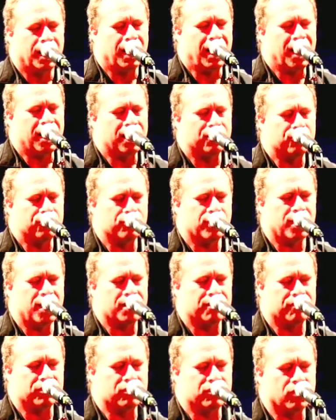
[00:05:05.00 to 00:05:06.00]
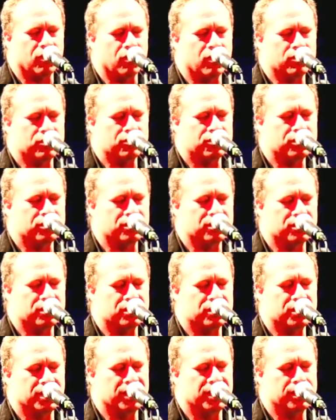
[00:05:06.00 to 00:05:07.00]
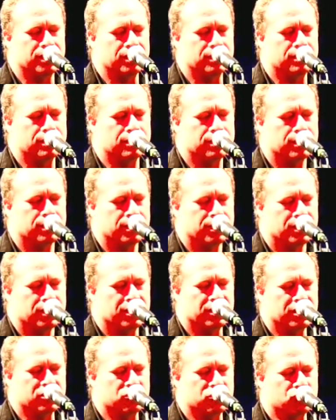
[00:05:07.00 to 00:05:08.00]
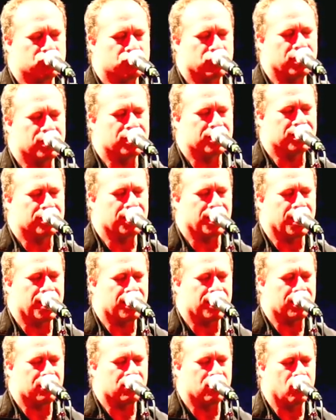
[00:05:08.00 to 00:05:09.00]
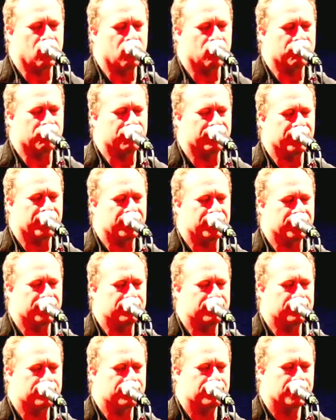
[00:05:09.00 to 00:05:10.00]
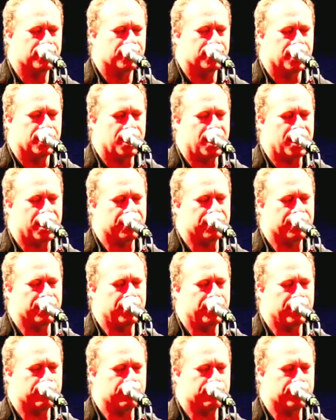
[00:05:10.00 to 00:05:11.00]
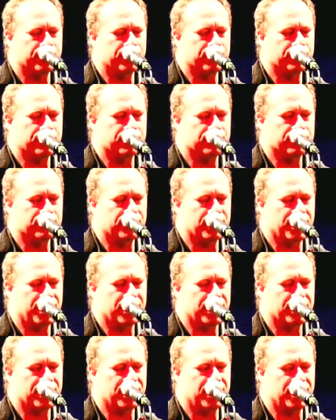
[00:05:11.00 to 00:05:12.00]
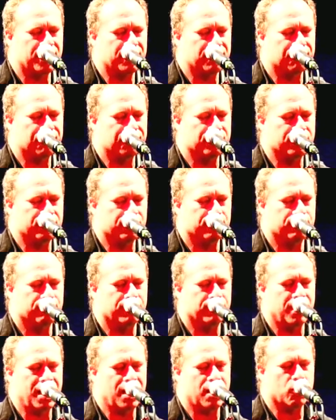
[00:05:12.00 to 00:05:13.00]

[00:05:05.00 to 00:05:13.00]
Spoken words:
I drive across the state in a truck I call fate. I named her that after my